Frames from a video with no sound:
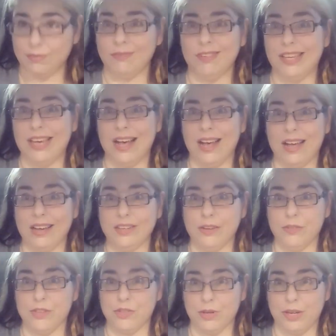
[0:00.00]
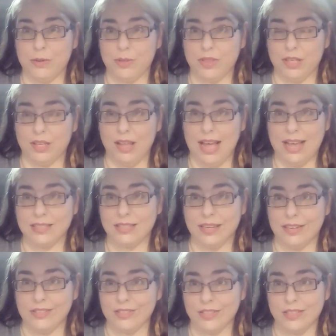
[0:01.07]
Yeah, I know the trick with the glass.
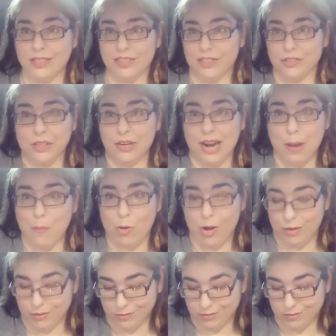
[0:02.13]
I just didn't grab one.